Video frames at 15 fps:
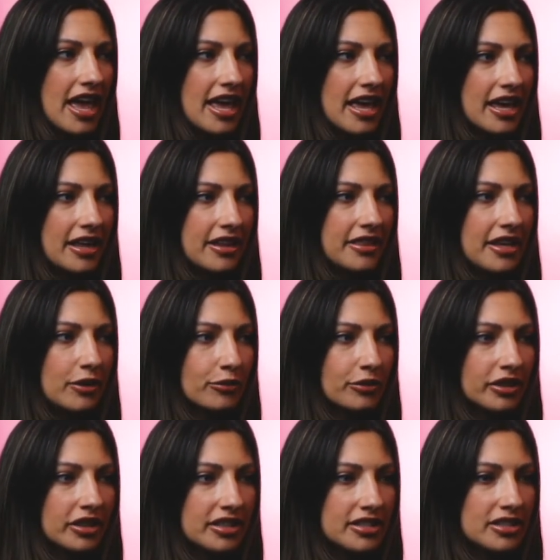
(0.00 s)
and they
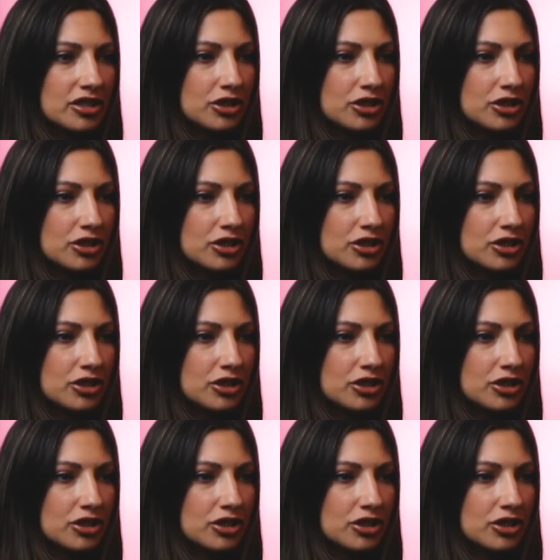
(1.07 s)
really